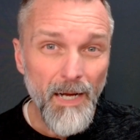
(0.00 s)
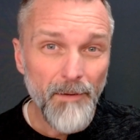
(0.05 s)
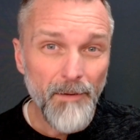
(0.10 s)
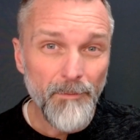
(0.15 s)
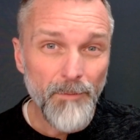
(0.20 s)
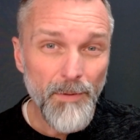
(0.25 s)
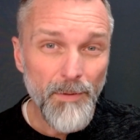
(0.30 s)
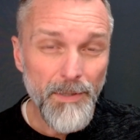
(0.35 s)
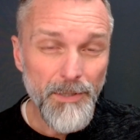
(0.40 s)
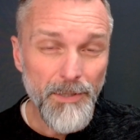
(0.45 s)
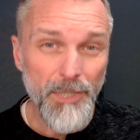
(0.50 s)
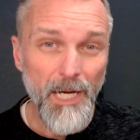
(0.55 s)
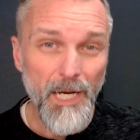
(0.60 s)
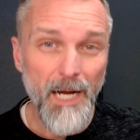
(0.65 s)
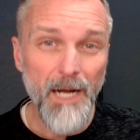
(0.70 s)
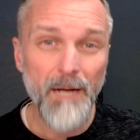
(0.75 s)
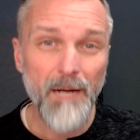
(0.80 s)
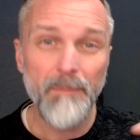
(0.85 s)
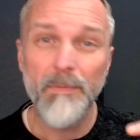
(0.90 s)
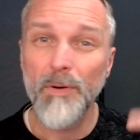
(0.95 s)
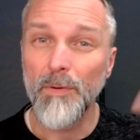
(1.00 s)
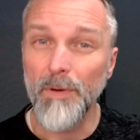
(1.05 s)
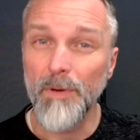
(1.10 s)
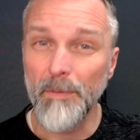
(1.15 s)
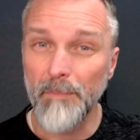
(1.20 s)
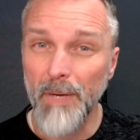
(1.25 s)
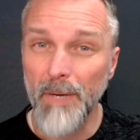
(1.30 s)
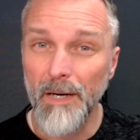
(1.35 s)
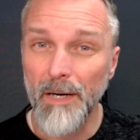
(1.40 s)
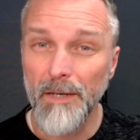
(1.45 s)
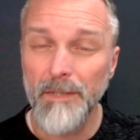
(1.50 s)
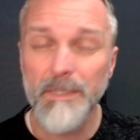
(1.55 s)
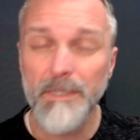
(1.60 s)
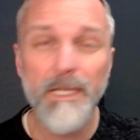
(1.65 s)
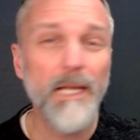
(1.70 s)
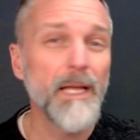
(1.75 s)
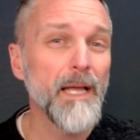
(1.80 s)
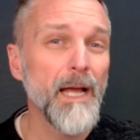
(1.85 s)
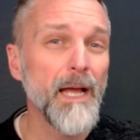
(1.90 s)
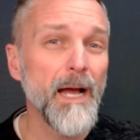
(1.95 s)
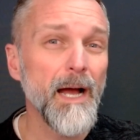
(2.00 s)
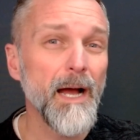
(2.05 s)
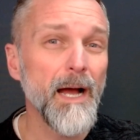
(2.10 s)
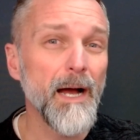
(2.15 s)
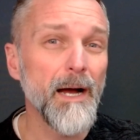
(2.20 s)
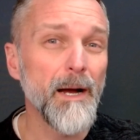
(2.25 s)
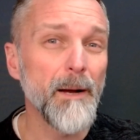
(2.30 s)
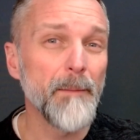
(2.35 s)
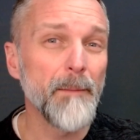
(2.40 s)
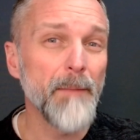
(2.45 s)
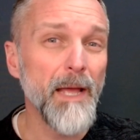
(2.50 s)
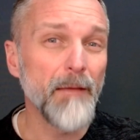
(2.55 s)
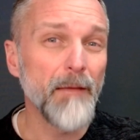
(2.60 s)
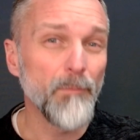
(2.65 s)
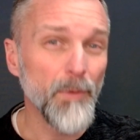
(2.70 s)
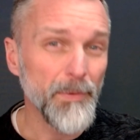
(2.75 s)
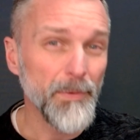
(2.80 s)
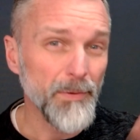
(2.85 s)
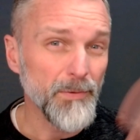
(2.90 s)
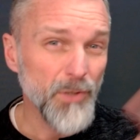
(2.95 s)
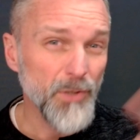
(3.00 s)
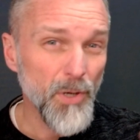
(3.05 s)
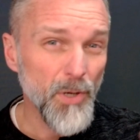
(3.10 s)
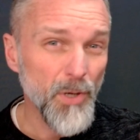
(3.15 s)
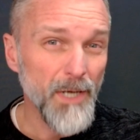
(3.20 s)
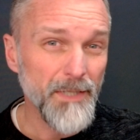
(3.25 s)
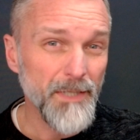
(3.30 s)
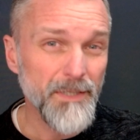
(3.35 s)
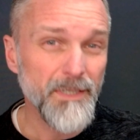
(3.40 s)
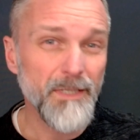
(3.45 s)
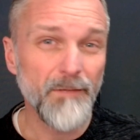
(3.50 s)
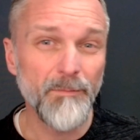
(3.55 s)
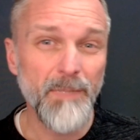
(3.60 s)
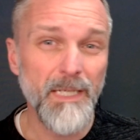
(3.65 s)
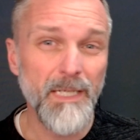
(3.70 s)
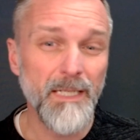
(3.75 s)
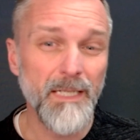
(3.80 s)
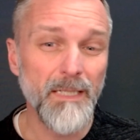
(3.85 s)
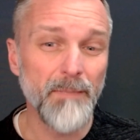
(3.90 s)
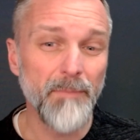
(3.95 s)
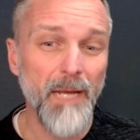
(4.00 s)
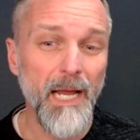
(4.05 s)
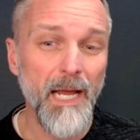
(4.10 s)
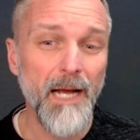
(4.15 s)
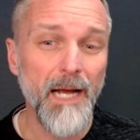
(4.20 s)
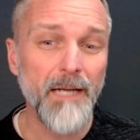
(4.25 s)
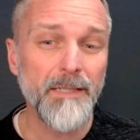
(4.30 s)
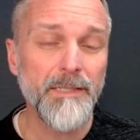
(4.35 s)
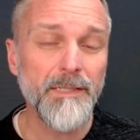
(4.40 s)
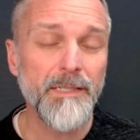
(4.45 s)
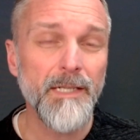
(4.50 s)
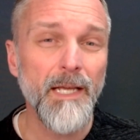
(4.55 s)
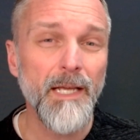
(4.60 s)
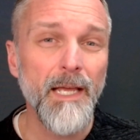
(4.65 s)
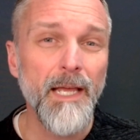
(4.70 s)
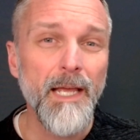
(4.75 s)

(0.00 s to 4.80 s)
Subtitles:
for the job or part and what those costs have been in the past.